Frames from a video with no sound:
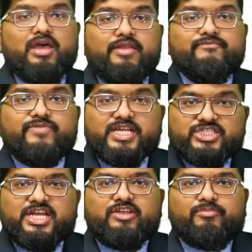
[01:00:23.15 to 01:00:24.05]
And
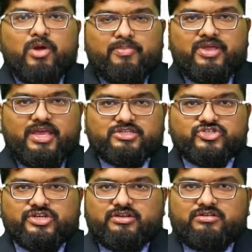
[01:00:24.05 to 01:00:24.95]
vegetative
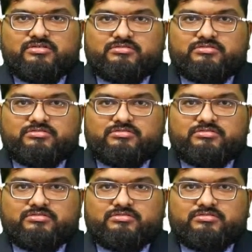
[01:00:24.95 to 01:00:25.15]
propagation